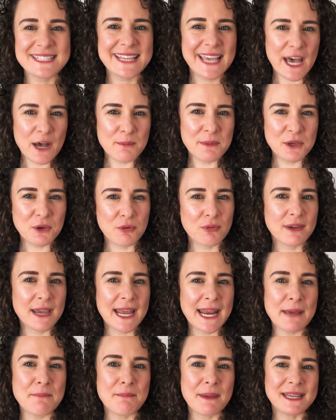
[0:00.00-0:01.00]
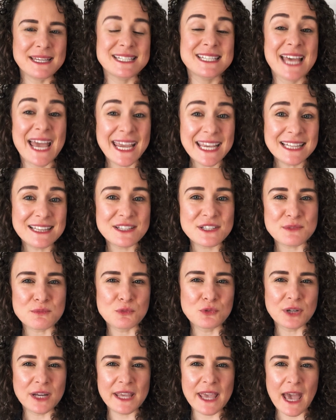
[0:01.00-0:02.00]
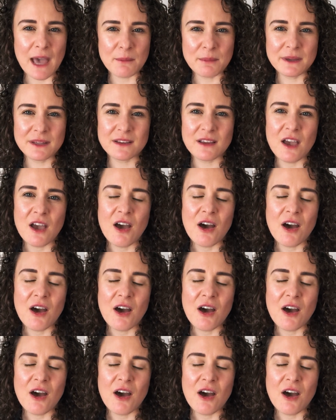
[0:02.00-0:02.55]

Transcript: To help me create and maintain this morning habit,